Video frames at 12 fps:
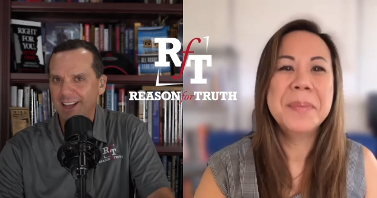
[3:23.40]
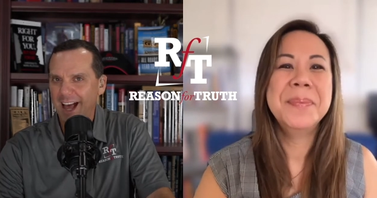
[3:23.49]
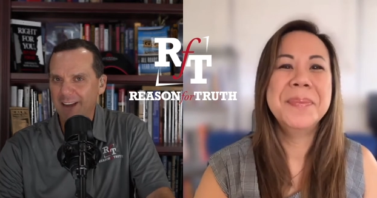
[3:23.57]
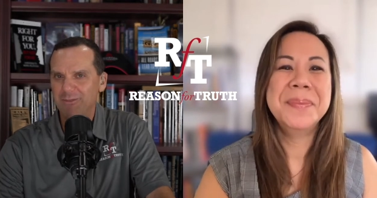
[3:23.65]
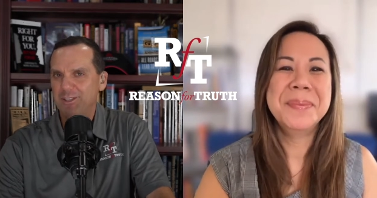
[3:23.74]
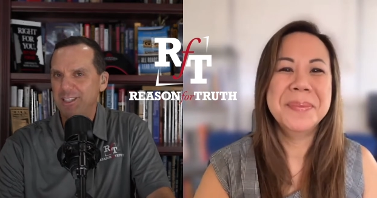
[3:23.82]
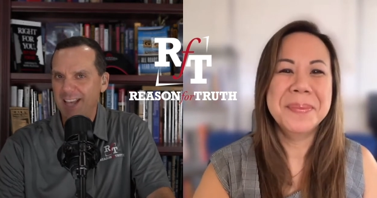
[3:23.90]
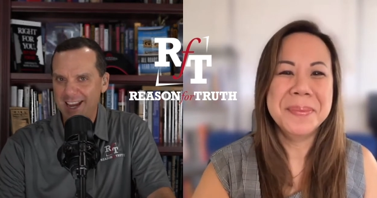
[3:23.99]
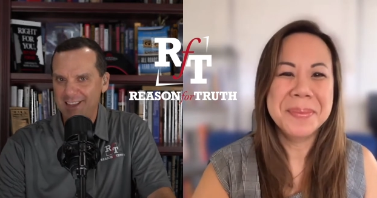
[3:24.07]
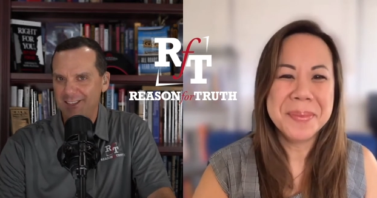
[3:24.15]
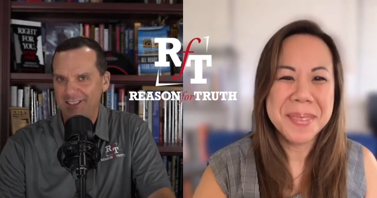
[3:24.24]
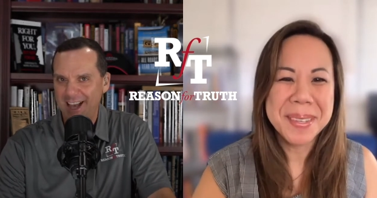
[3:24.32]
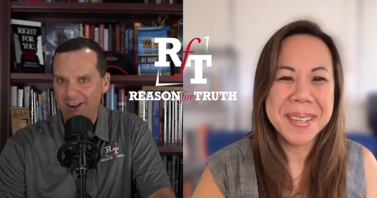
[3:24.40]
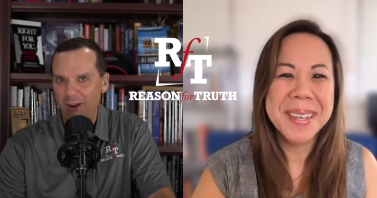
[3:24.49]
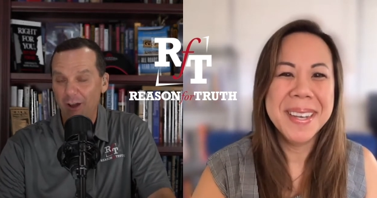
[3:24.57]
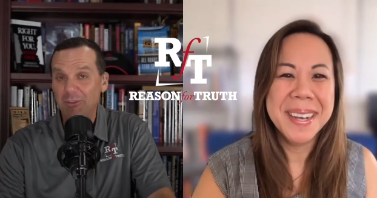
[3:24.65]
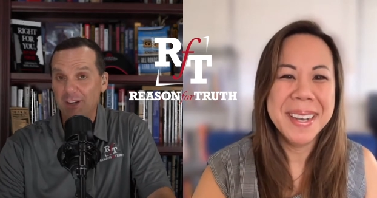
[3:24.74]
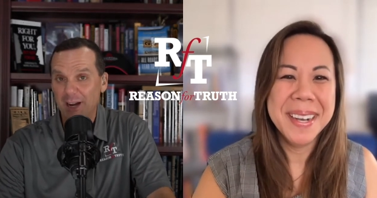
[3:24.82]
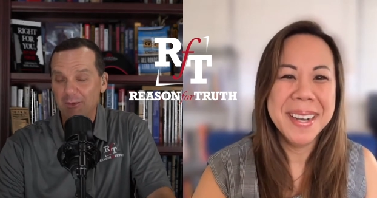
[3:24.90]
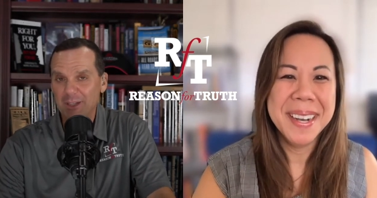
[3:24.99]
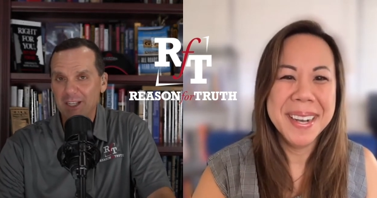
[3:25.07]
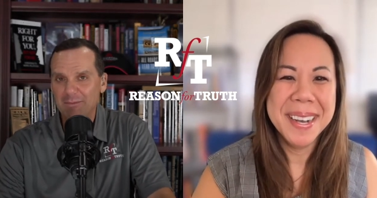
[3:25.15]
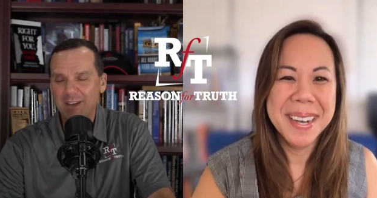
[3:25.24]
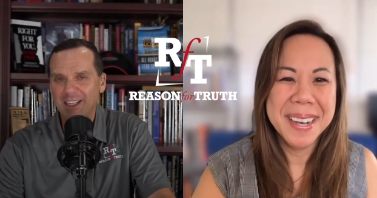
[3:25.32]
Speaker 1: I don't say this that often. I
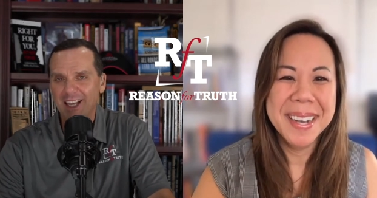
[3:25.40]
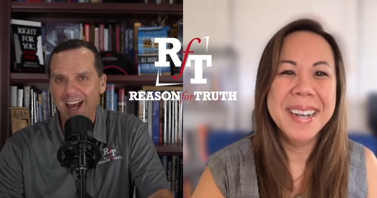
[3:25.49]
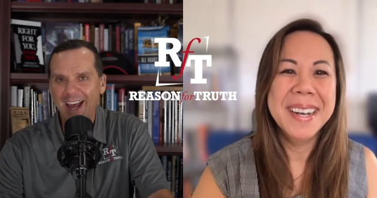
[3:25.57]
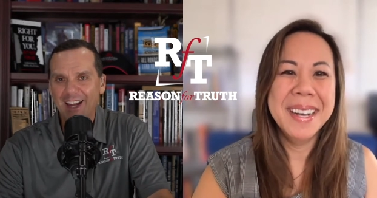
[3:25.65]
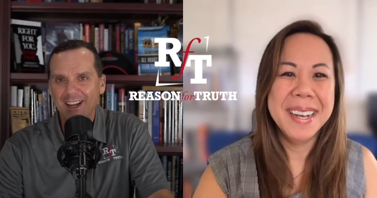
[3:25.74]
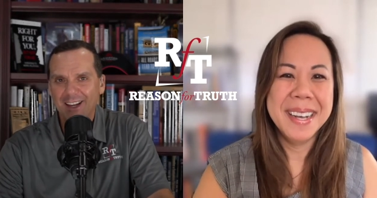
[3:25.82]
really mean that.